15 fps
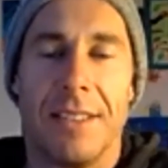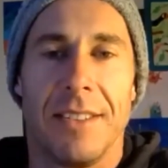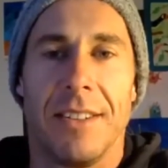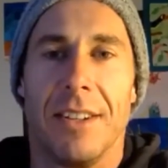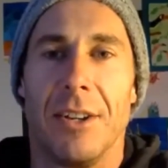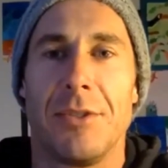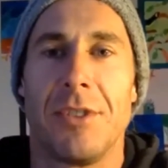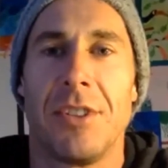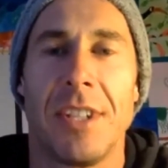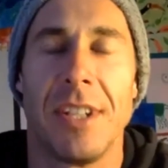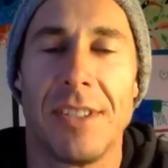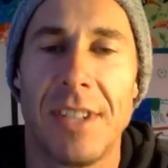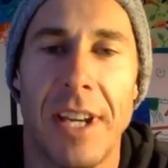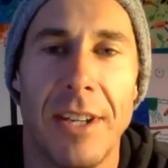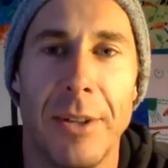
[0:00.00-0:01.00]
I was just going to
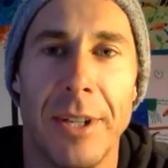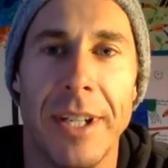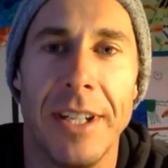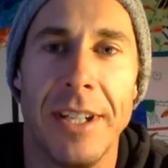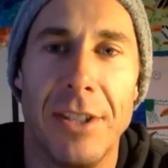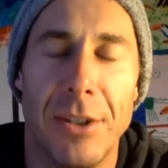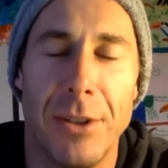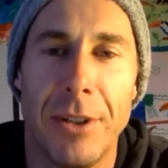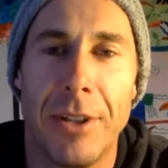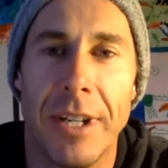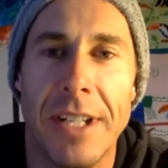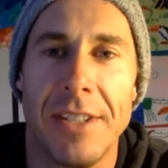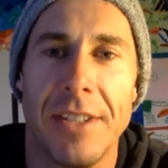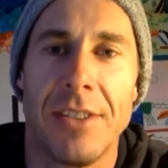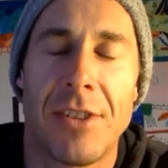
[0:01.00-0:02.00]
say, all you need to do,
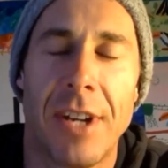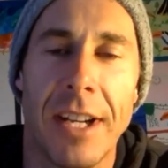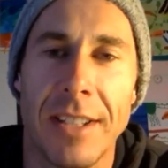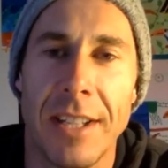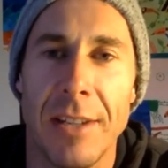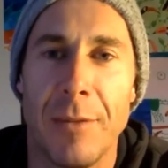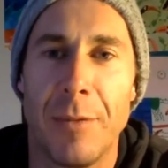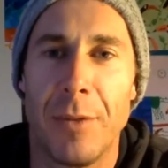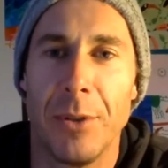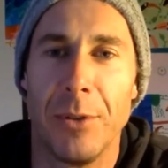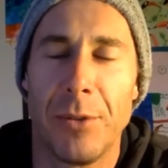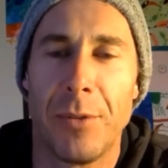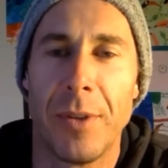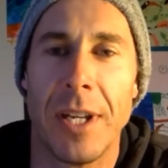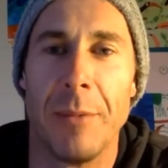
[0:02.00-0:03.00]
Griggsy, is track down
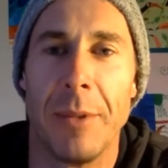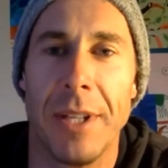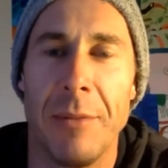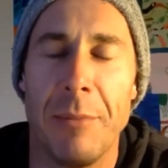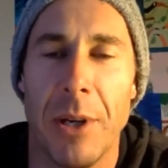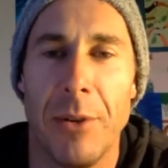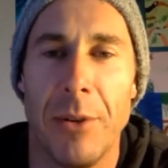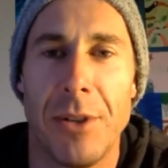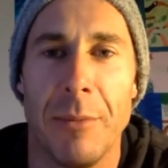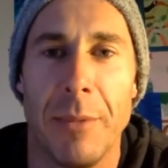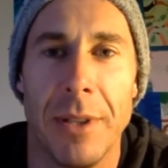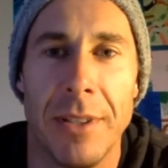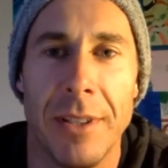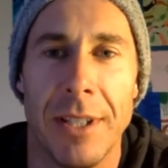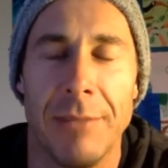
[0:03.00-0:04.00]
Phil's family in Belgium
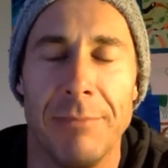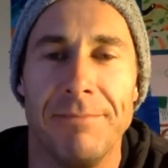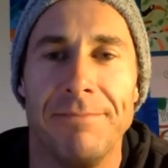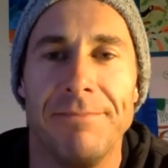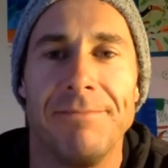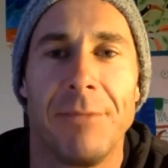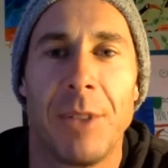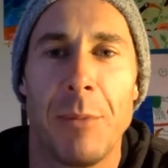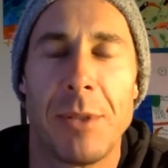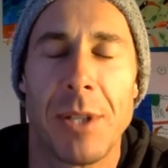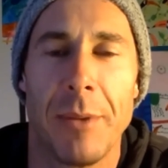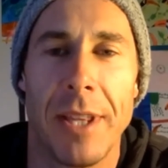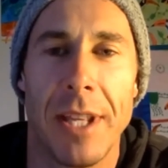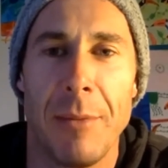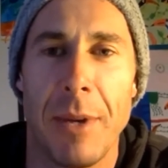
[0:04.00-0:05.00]
and grab
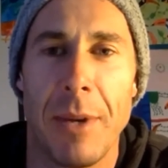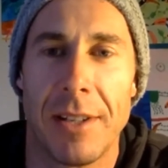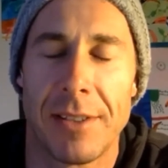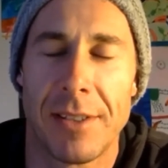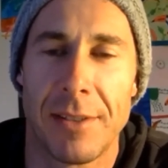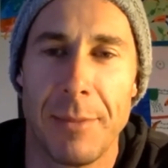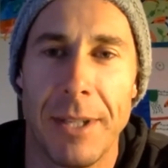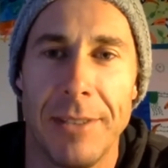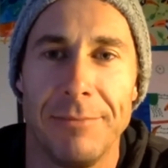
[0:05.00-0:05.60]
some of their masks, mate.